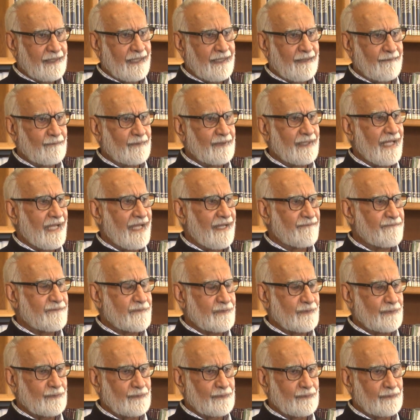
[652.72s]
We have
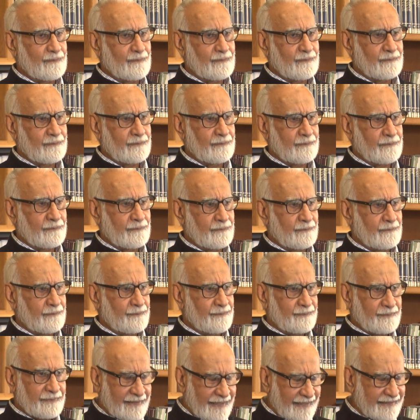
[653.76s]
to
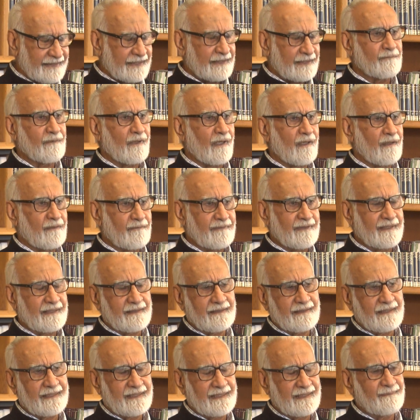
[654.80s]
get involved
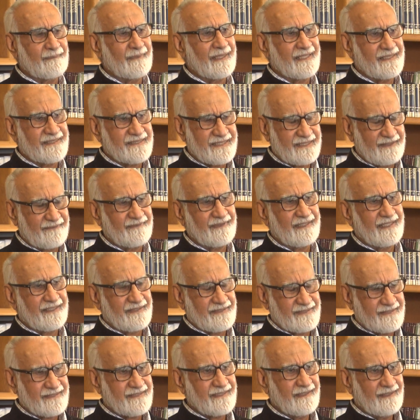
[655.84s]
in the debates if
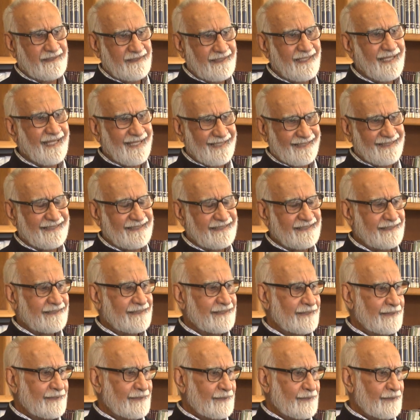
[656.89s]
there's any.
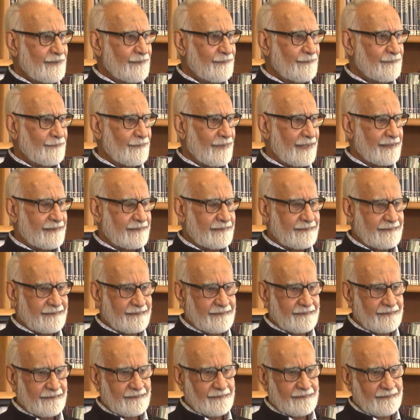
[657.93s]
But
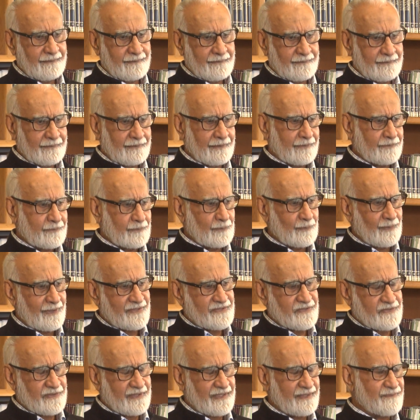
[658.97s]
the two
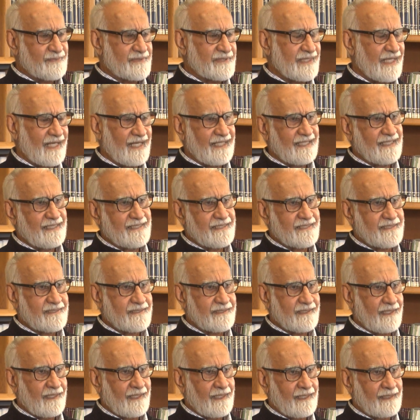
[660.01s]
extreme sides
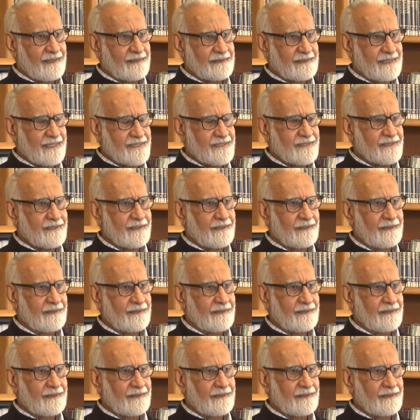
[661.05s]
are just